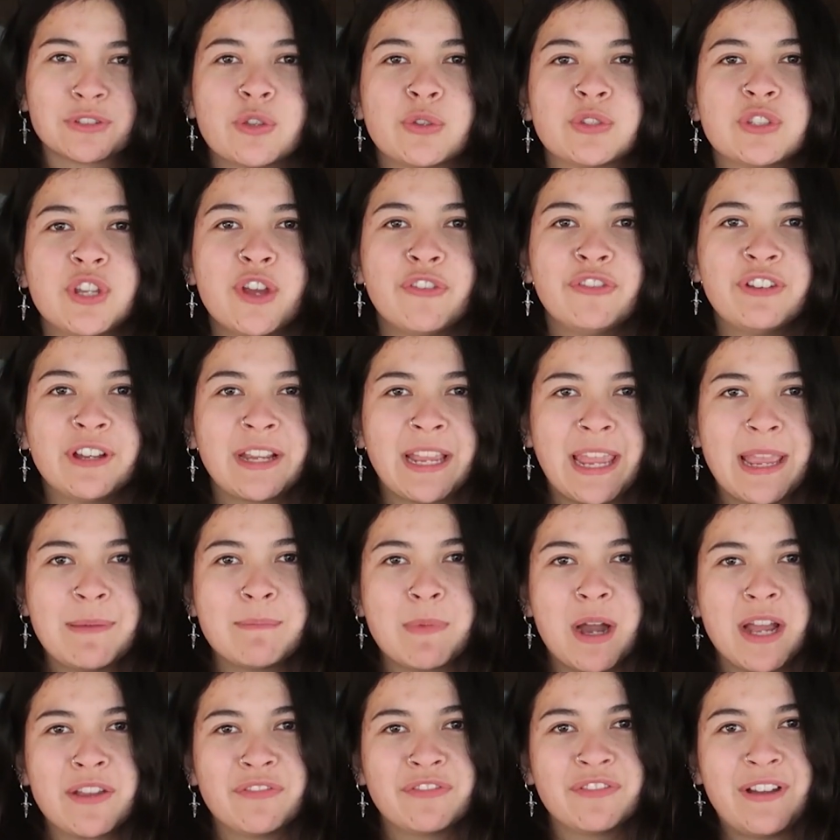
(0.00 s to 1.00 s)
So there's nothing in
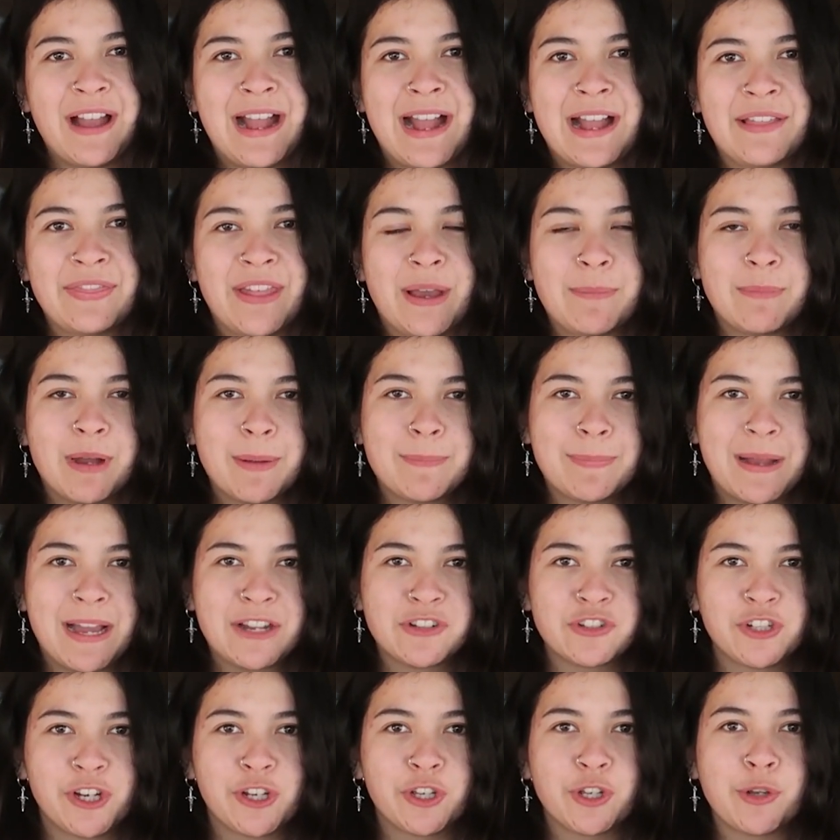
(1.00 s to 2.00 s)
my van that my
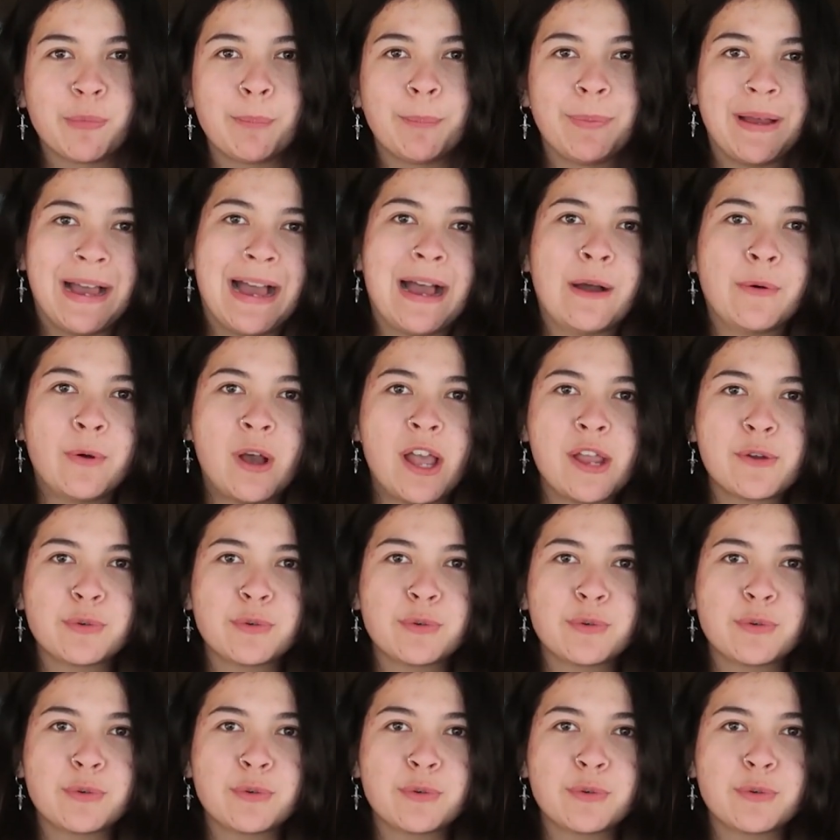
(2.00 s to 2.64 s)
battery couldn't power.